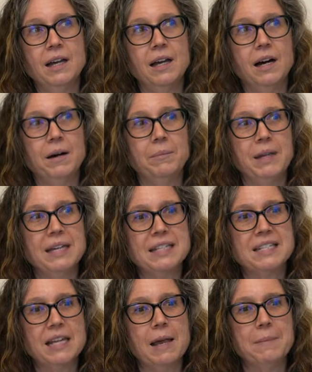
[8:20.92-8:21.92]
um,
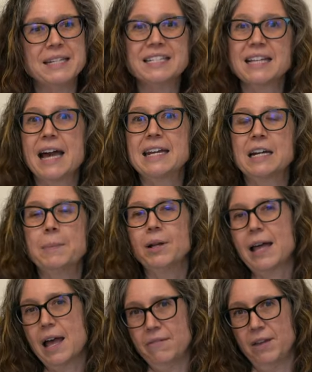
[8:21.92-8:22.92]
ex am excited
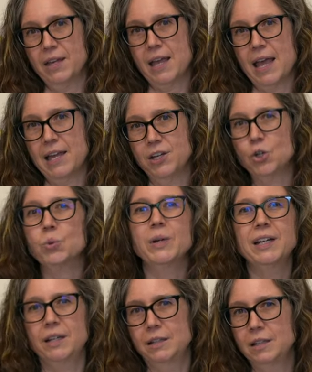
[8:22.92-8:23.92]
about having a
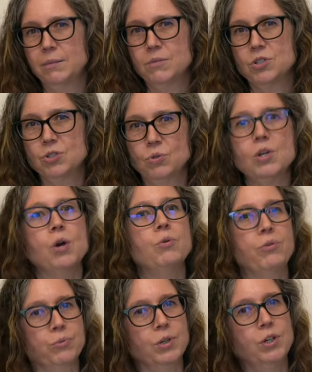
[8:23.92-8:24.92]
curriculum to go
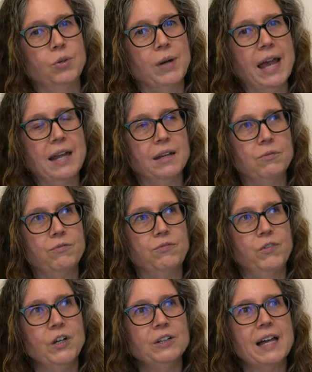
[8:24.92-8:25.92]
through and
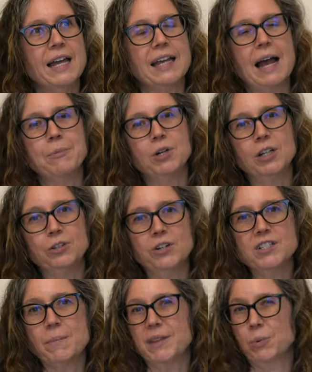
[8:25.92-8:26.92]
feel like I'm going to
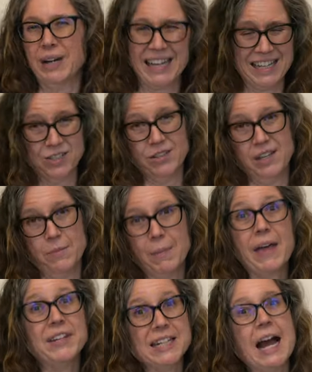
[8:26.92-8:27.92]
learn something when I get to the
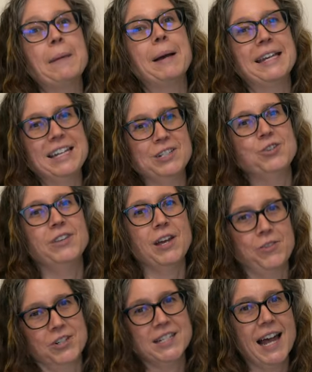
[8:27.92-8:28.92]
by the time I get to the
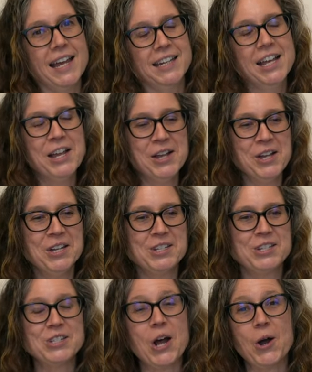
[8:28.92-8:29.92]
other side.
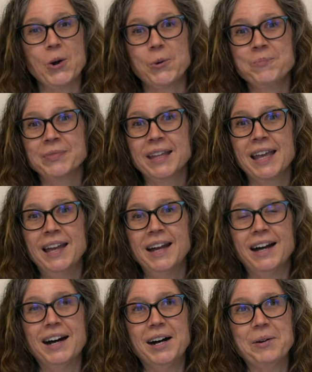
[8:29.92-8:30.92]
So
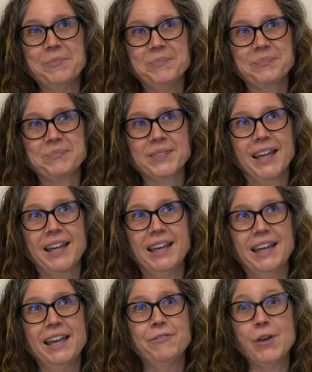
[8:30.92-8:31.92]
um,
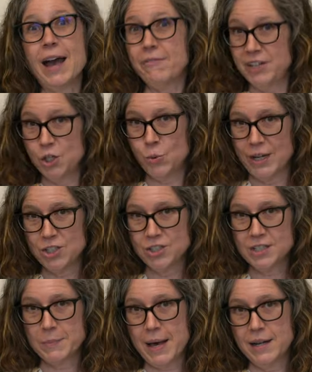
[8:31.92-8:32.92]
if you have any
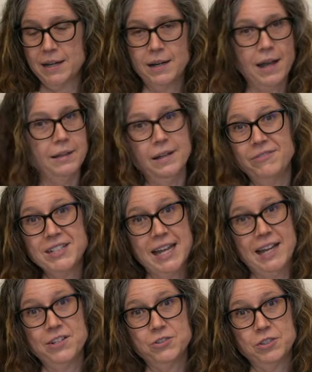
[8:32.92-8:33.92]
questions about it, I'd love to
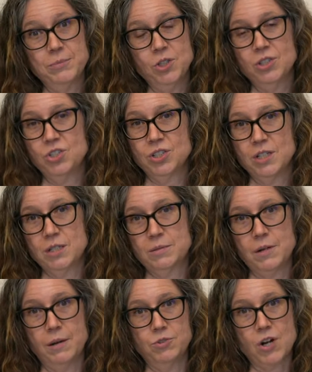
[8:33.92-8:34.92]
answer them. You could
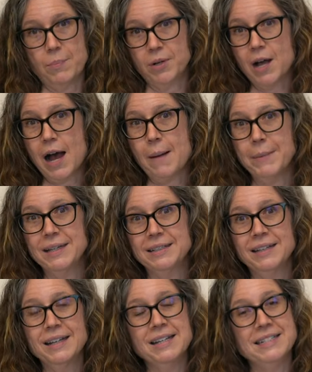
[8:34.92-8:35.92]
just um, drop a comment
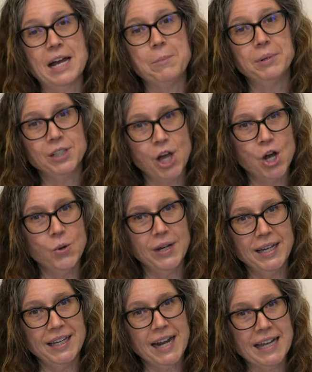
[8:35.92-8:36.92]
down below
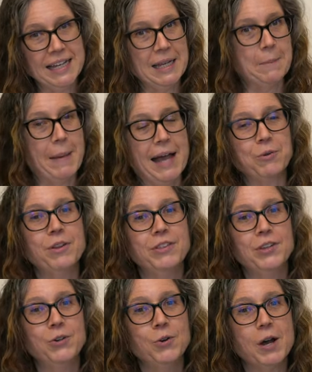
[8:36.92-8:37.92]
and I can get back with
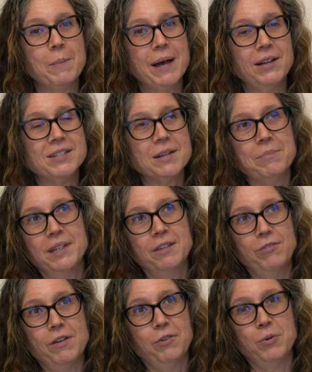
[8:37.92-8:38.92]
you about something
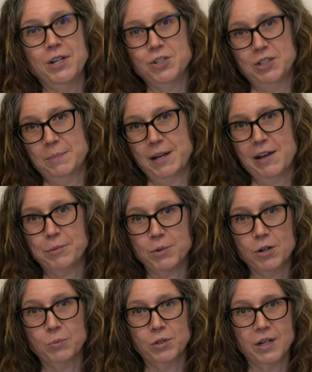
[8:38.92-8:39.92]
if you have a question about how the
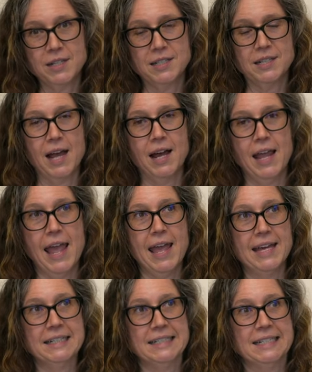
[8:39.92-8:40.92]
program works.
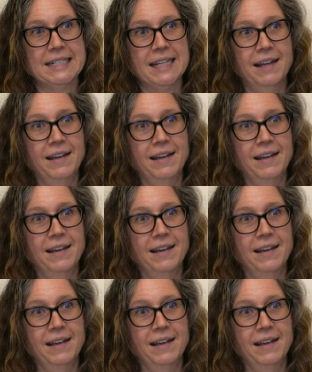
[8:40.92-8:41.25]
And